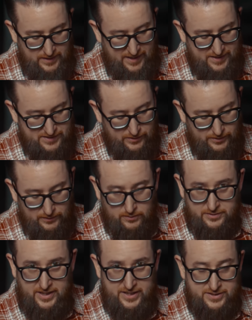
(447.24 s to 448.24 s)
That is a good
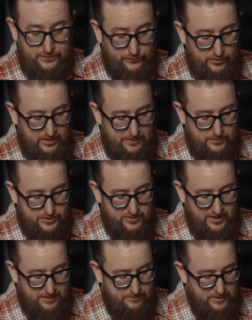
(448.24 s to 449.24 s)
location for your hammer to
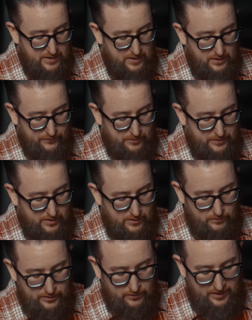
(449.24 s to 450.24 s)
drop. From here,
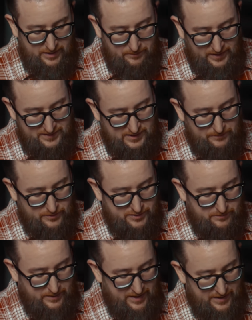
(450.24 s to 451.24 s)
you want to go ahead and maintain
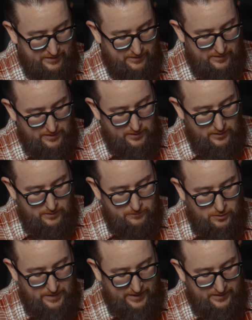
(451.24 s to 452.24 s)
pressure back.
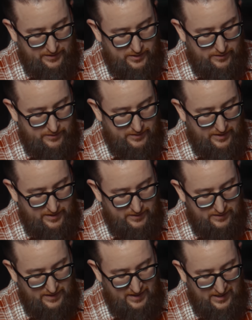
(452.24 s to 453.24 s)
Go back on the carrier
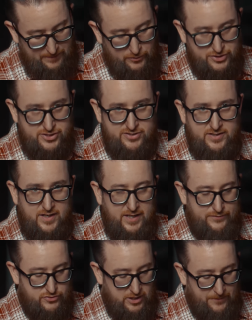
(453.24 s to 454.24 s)
again. The hammer should not
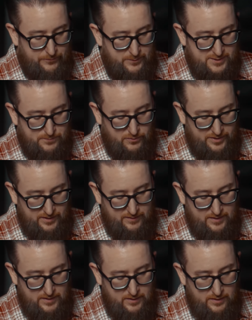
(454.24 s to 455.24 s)
have dropped from this point.
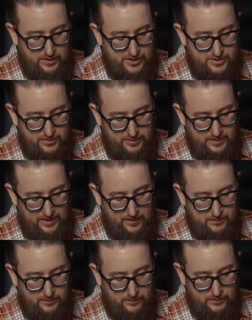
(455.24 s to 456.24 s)
It should
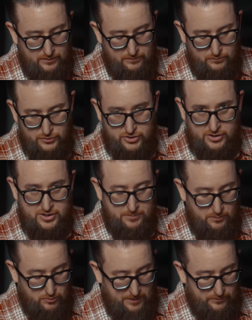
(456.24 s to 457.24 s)
now, the trigger should
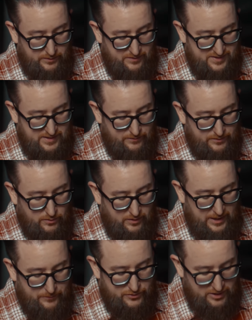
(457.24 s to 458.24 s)
be properly reset with no
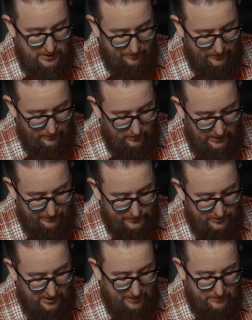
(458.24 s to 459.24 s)
hammer drop in. No hammer
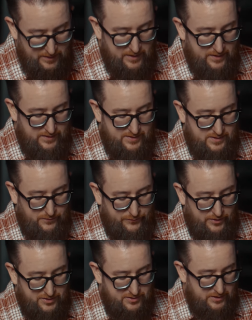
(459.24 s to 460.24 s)
drop. This is a
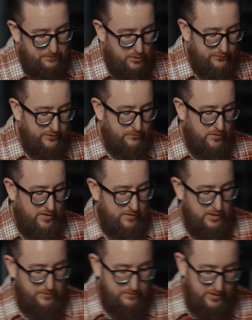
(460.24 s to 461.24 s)
functionally perfect
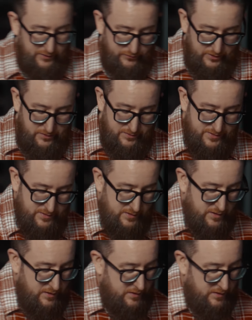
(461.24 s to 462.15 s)
firearm and ready for use.